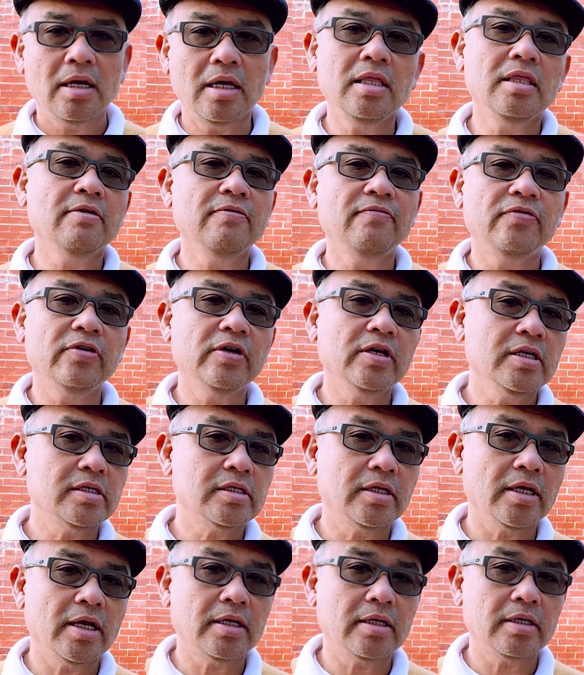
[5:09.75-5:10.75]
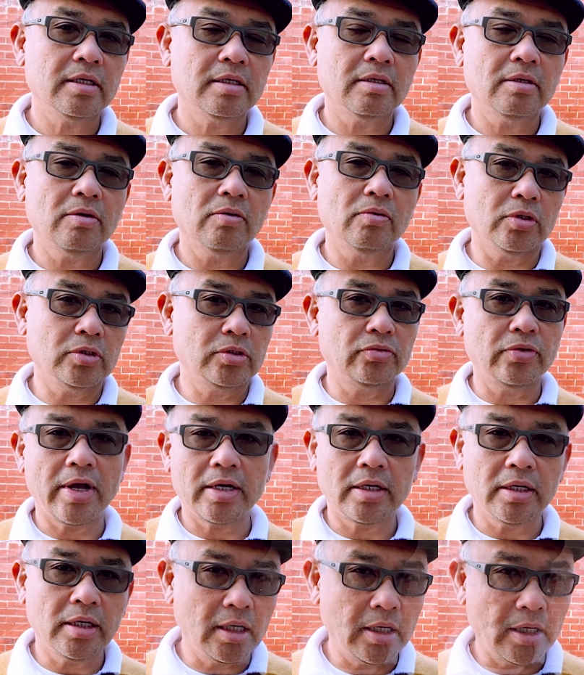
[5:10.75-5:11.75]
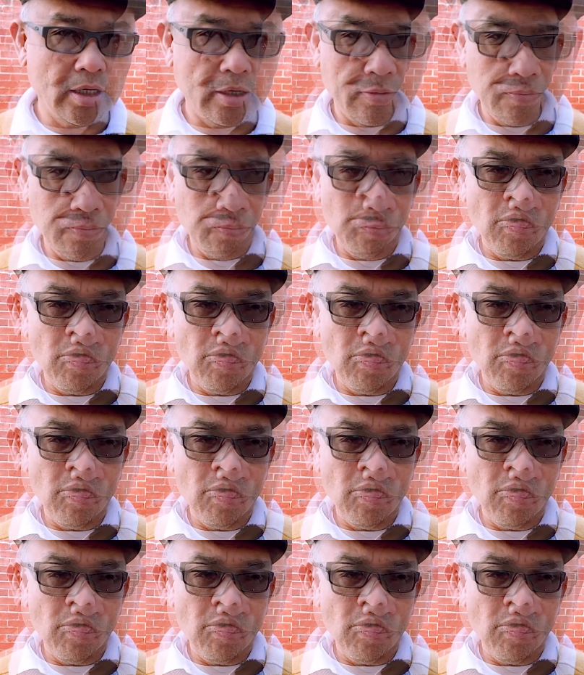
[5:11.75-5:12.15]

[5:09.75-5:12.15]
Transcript: in the verse that was read earlier,